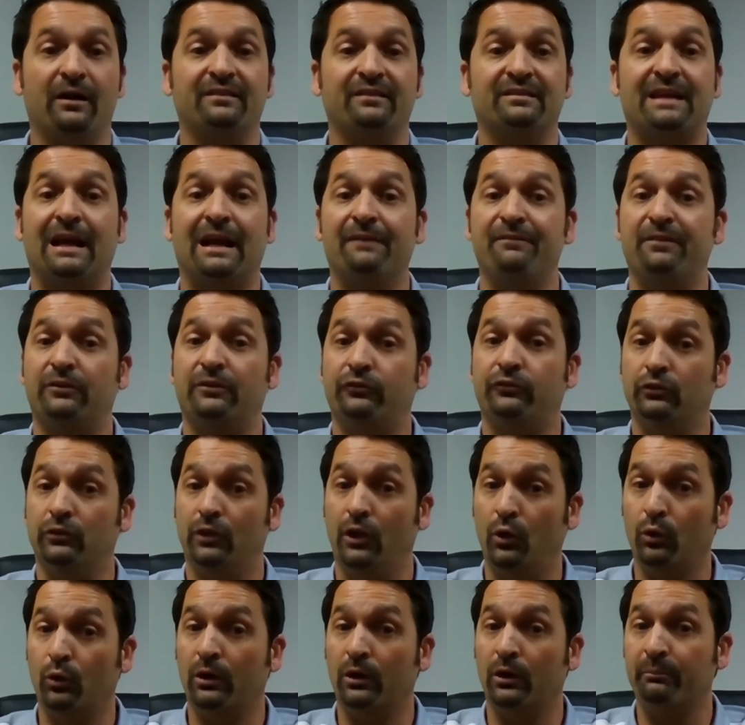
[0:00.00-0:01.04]
It's kind of the
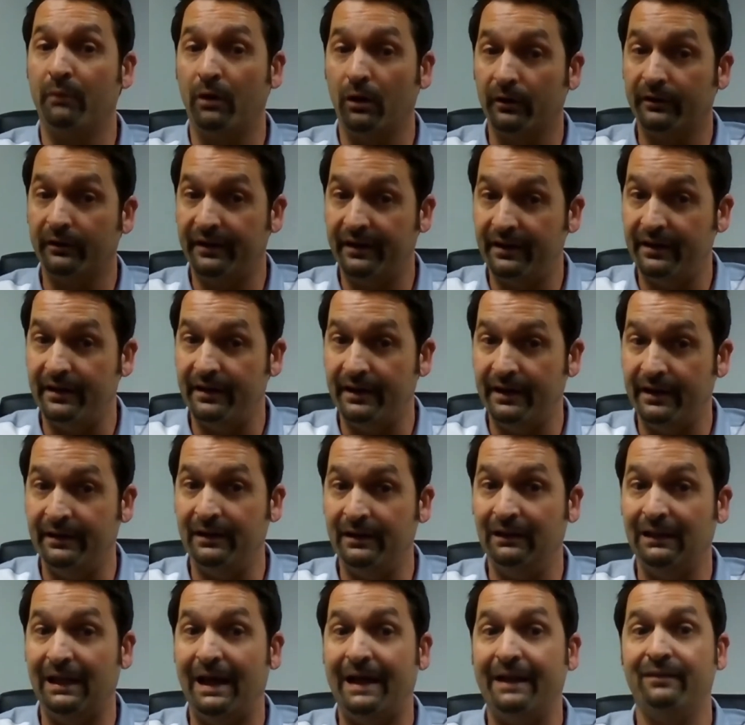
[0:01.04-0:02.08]
slower market in
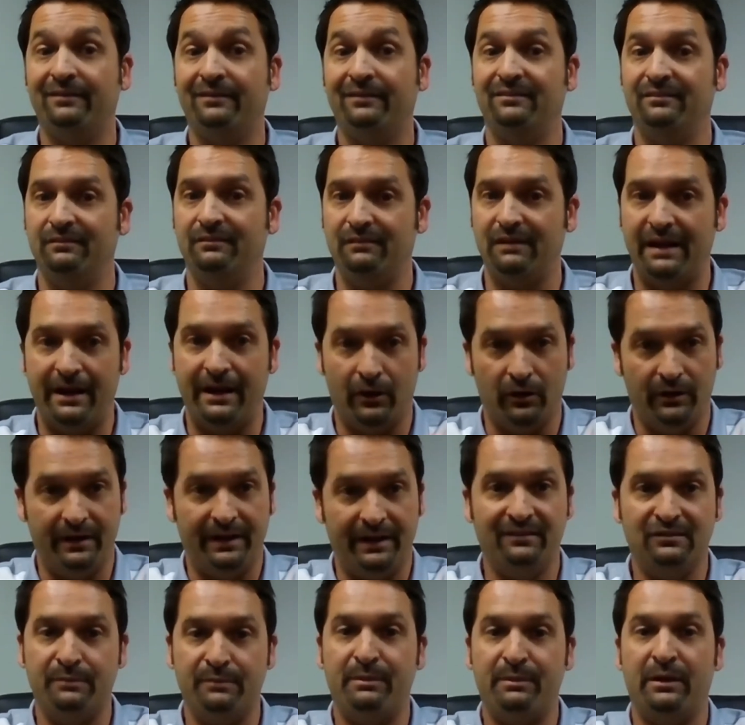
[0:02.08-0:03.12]
a lot of
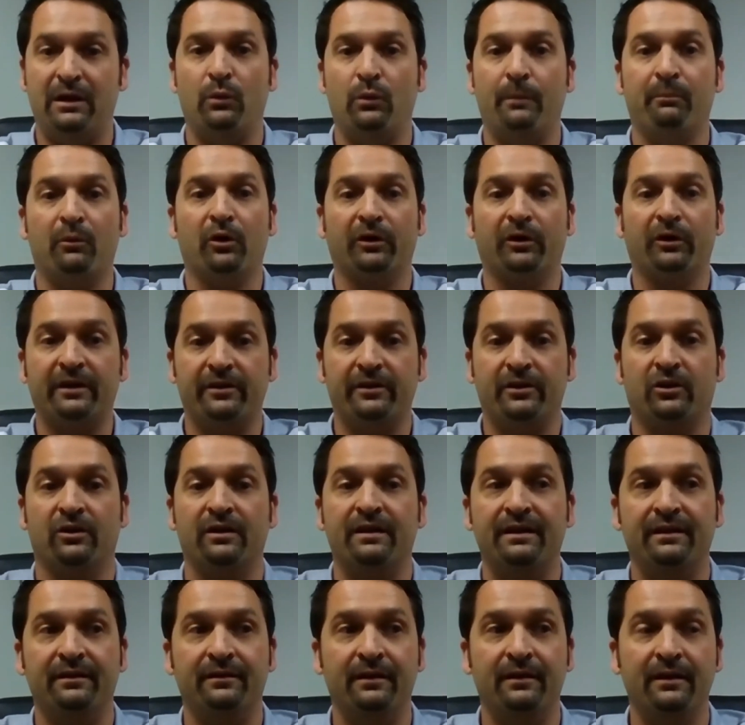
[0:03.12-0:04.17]
areas, depending on what market you're
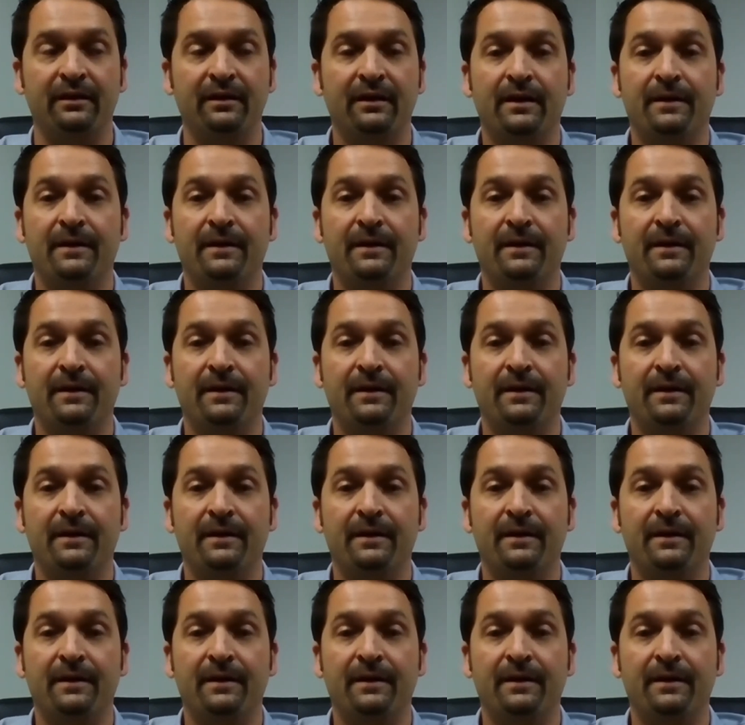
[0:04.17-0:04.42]
in.